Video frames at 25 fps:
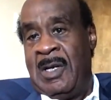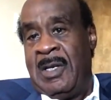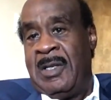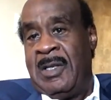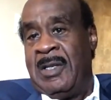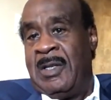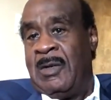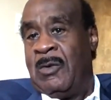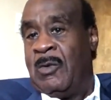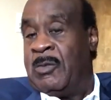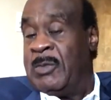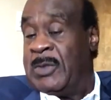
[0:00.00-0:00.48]

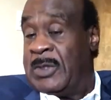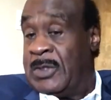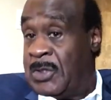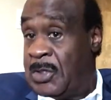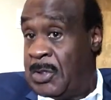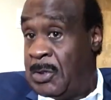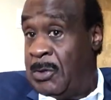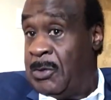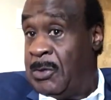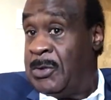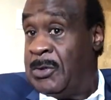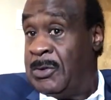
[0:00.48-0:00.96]
There were
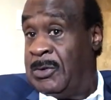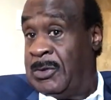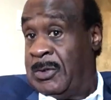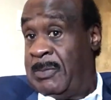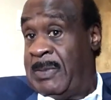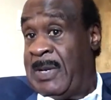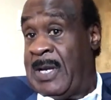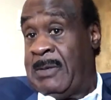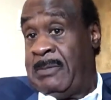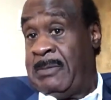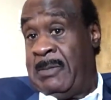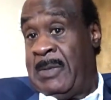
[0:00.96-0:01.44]
materials
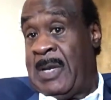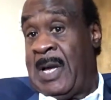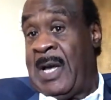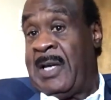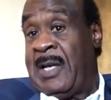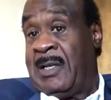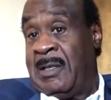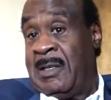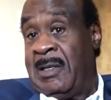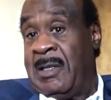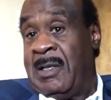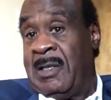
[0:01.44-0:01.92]
about
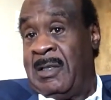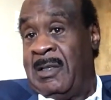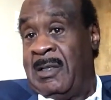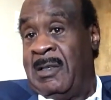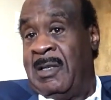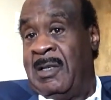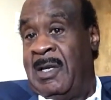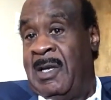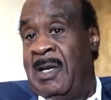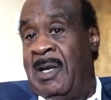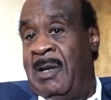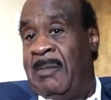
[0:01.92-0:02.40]
Ike Leggett,
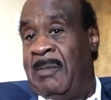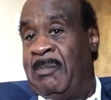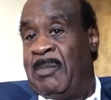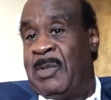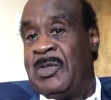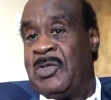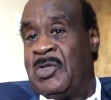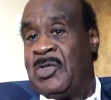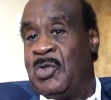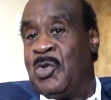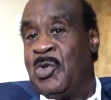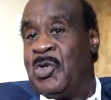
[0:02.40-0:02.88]

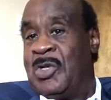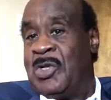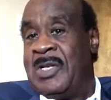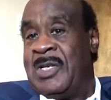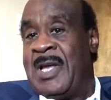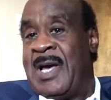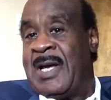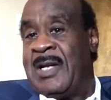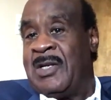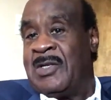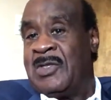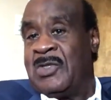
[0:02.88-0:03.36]
but you could
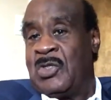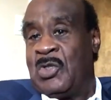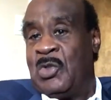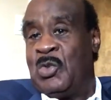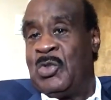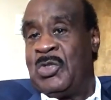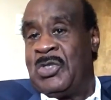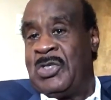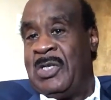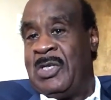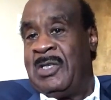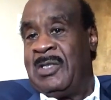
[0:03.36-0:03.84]
not
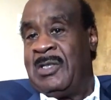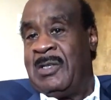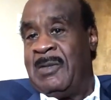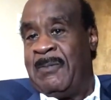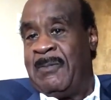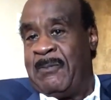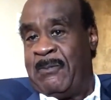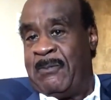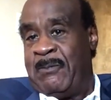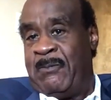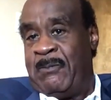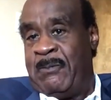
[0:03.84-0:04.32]
associate
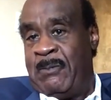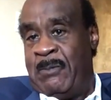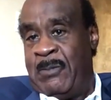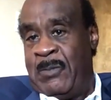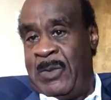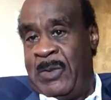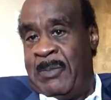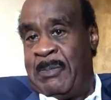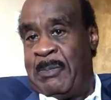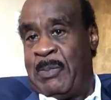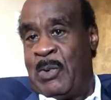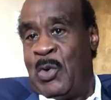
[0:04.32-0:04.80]

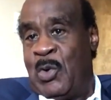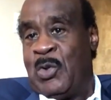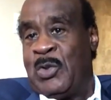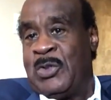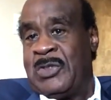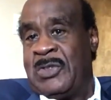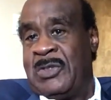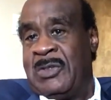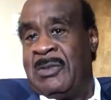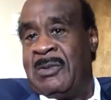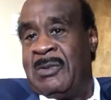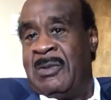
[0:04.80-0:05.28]
the
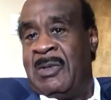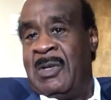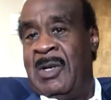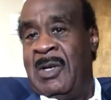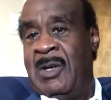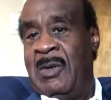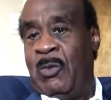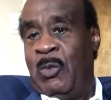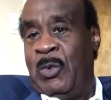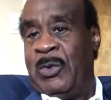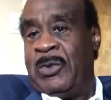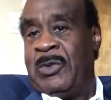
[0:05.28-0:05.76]
person
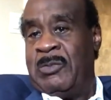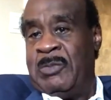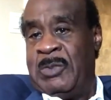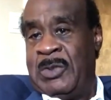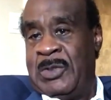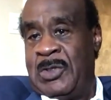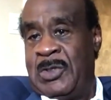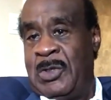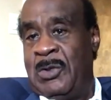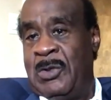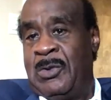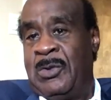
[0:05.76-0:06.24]
with the
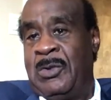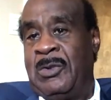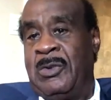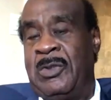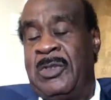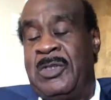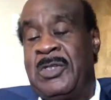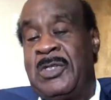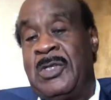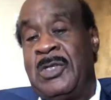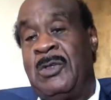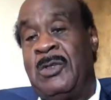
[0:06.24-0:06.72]
material
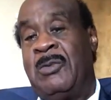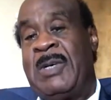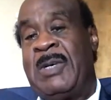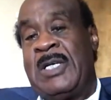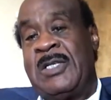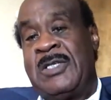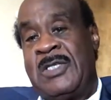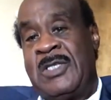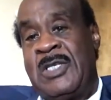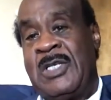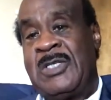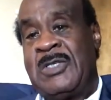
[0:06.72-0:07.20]
until about
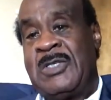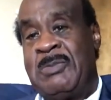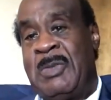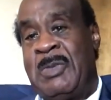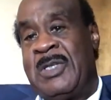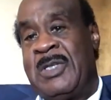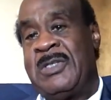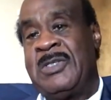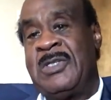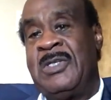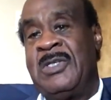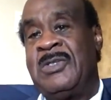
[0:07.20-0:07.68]
6
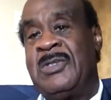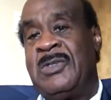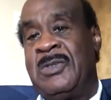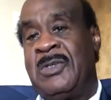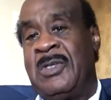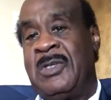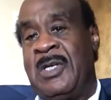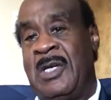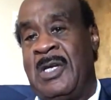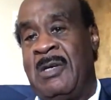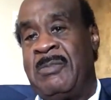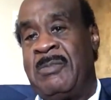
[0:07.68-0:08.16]
months into the
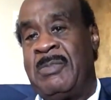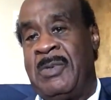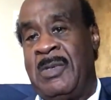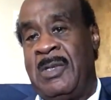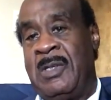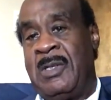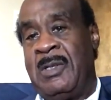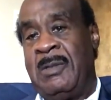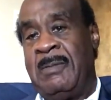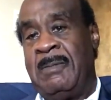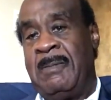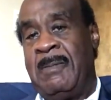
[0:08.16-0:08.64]

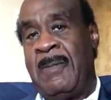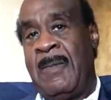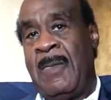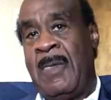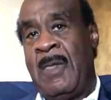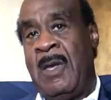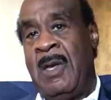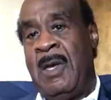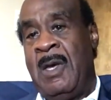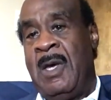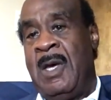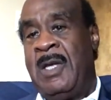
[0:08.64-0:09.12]
campaign.
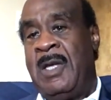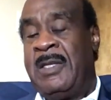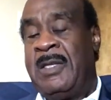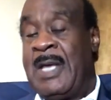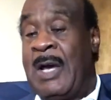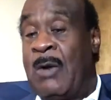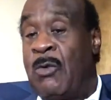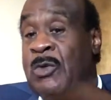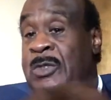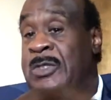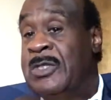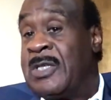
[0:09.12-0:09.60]

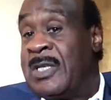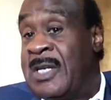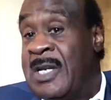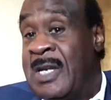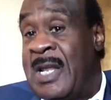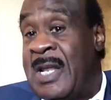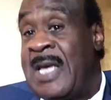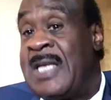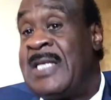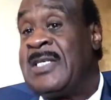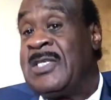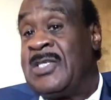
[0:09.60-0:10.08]
That was in
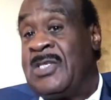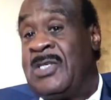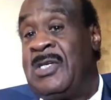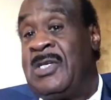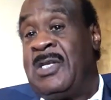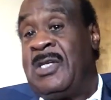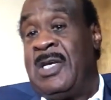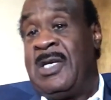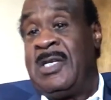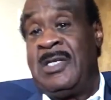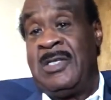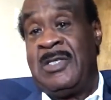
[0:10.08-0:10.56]

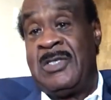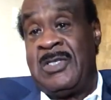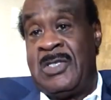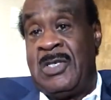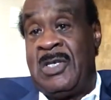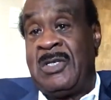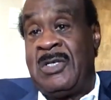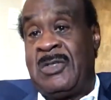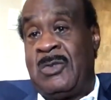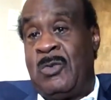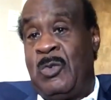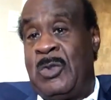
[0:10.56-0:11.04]

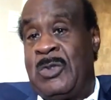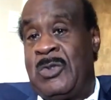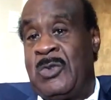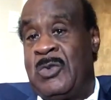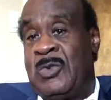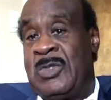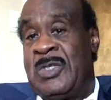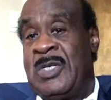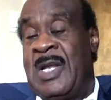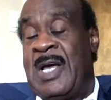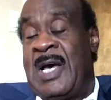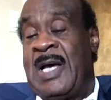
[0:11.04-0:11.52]
1986, which
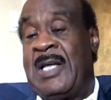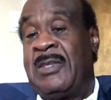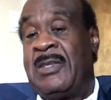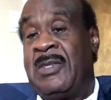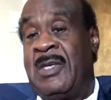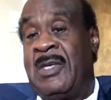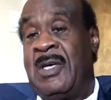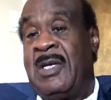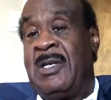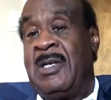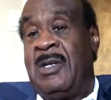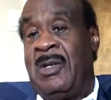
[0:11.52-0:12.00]
was not
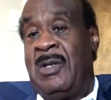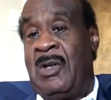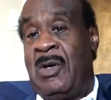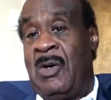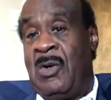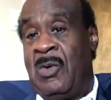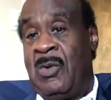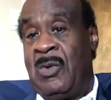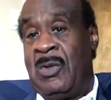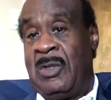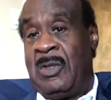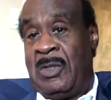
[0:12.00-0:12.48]
that
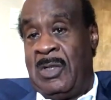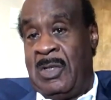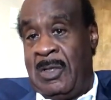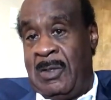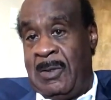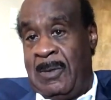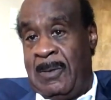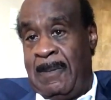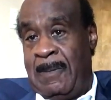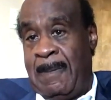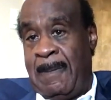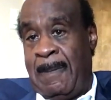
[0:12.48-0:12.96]
long ago.